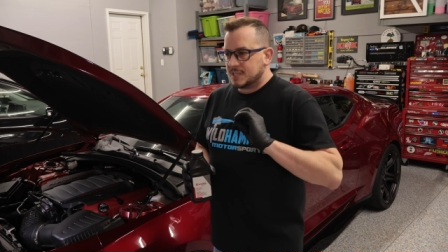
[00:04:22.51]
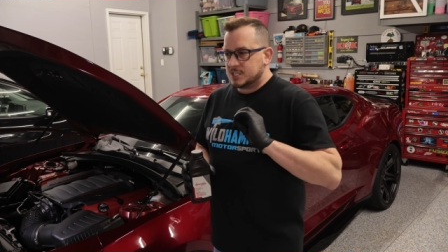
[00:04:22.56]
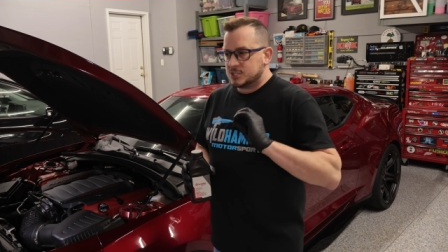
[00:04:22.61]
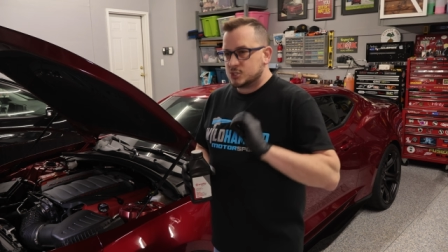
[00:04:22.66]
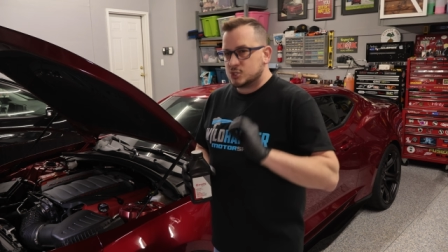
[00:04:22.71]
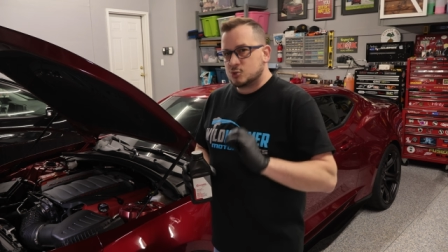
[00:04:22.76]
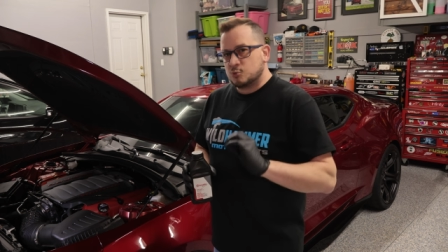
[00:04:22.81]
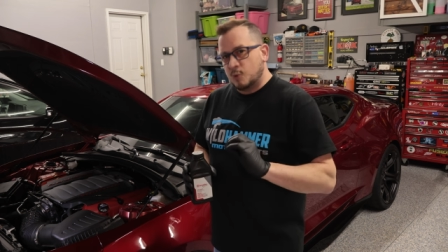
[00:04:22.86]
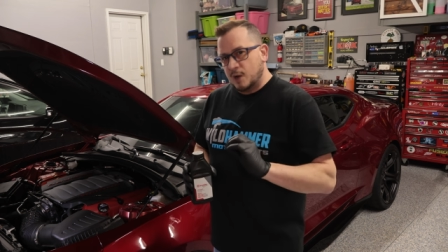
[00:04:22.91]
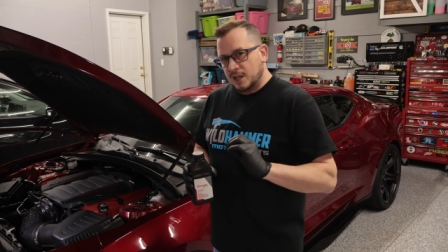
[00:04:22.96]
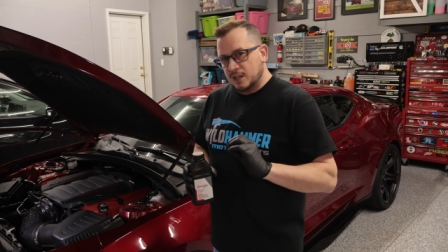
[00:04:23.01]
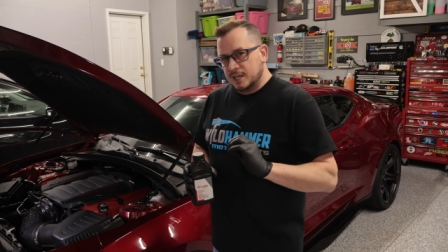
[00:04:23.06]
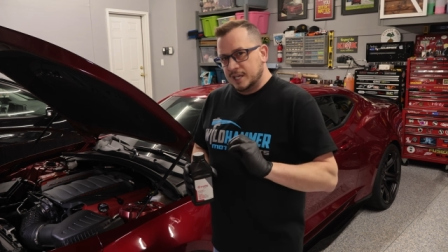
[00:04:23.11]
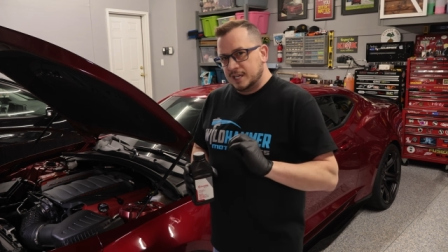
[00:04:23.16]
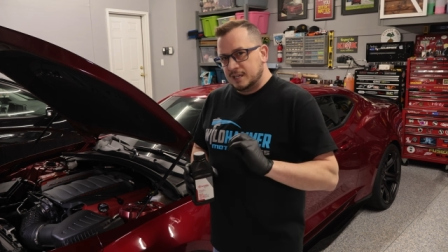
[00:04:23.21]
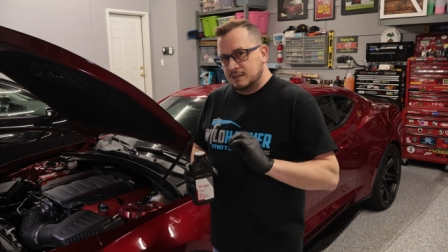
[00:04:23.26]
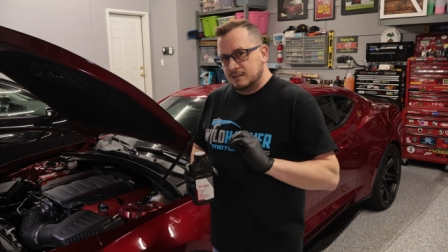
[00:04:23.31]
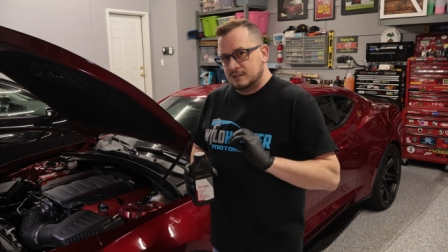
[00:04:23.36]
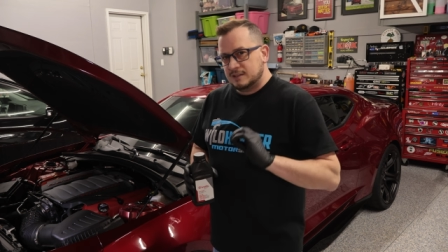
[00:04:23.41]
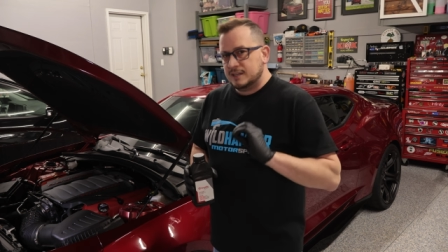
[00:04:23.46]

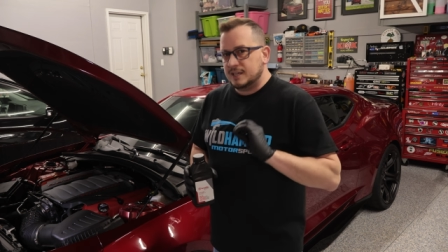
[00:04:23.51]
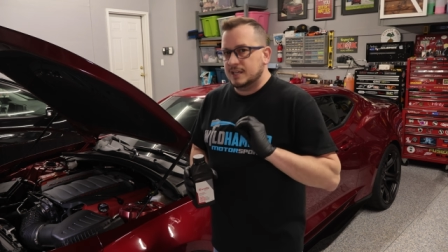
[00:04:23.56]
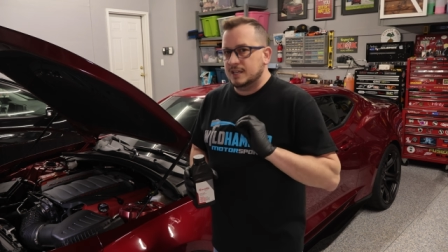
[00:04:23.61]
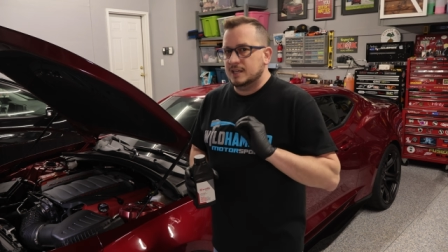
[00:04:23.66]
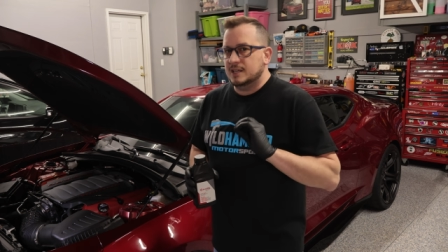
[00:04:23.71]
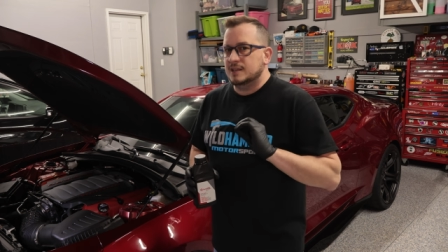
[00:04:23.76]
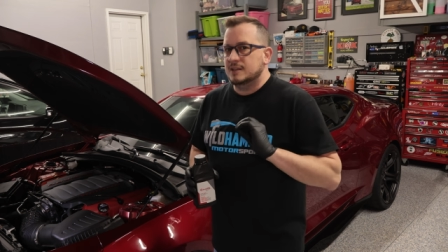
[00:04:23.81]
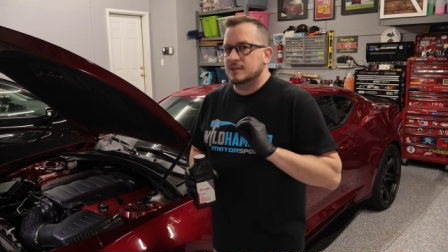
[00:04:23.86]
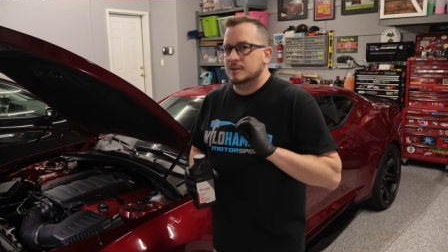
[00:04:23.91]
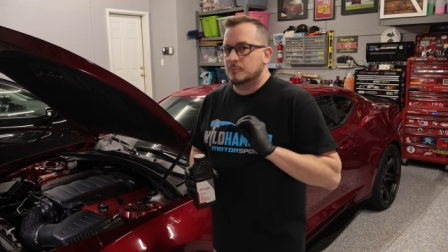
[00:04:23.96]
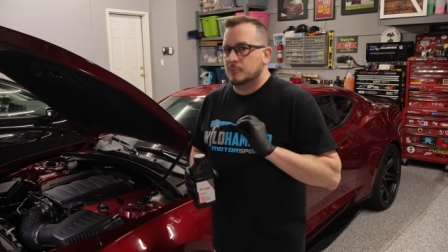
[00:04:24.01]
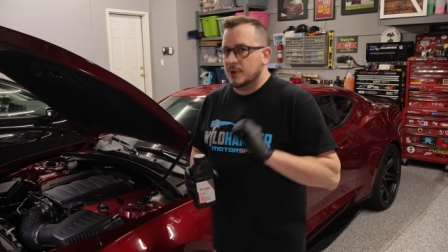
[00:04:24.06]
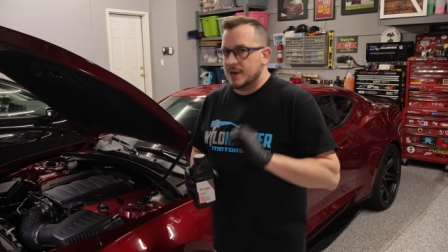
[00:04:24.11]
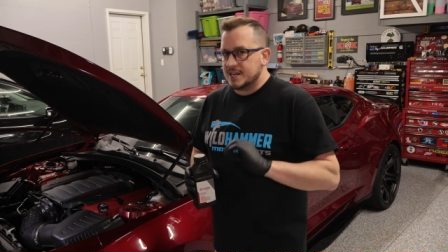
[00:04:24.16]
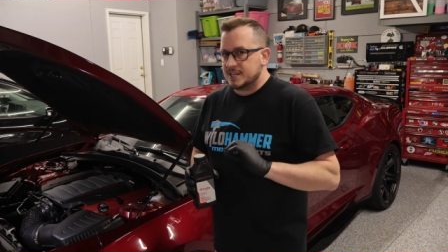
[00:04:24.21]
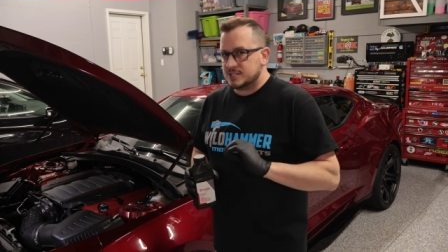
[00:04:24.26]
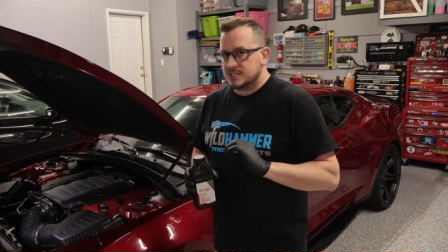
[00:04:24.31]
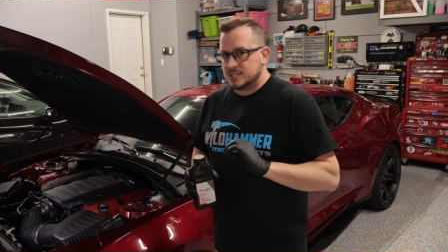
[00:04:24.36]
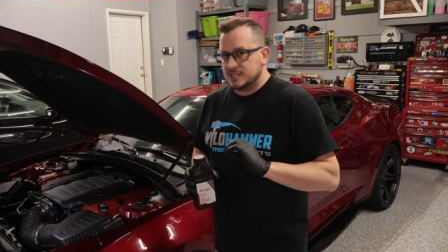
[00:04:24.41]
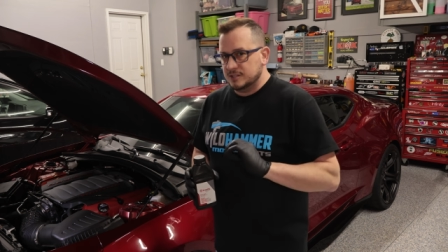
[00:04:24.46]
swelling in the
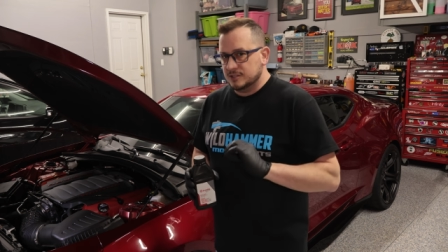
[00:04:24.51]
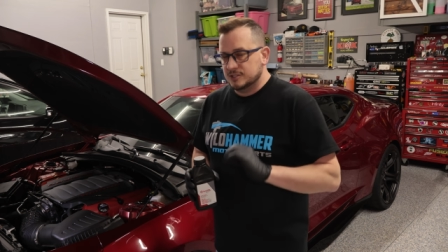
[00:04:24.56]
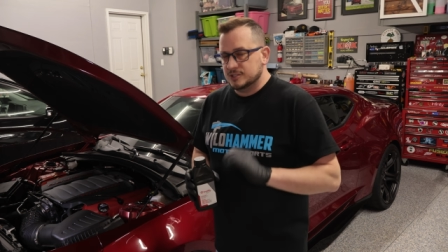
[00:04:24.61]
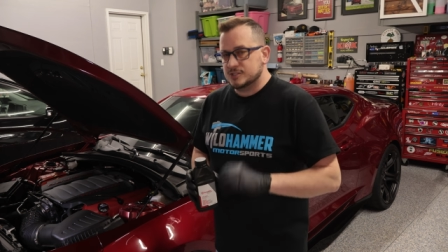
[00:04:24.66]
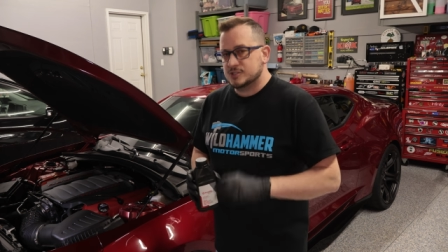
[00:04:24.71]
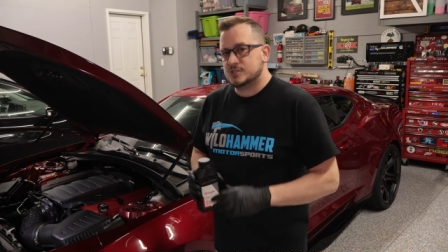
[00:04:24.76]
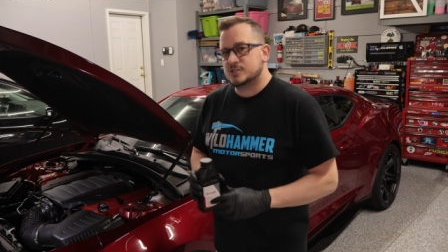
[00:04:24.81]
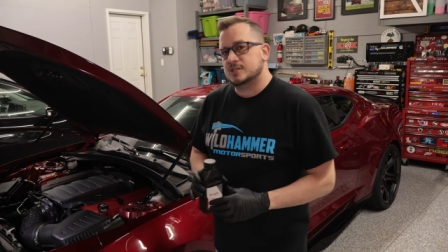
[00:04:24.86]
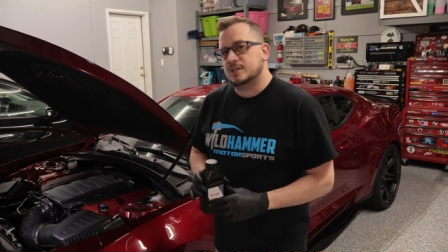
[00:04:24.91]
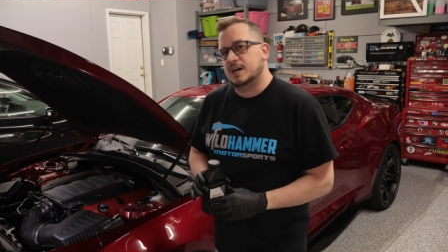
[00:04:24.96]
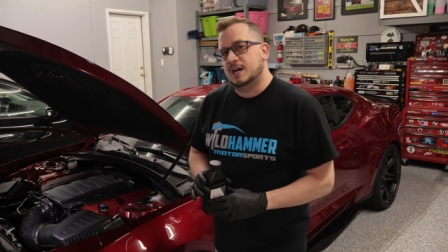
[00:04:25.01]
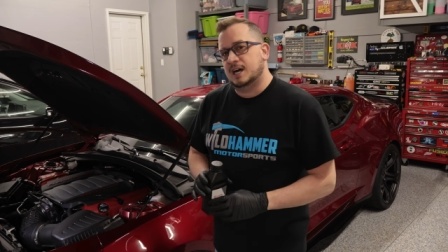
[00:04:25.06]
brake seals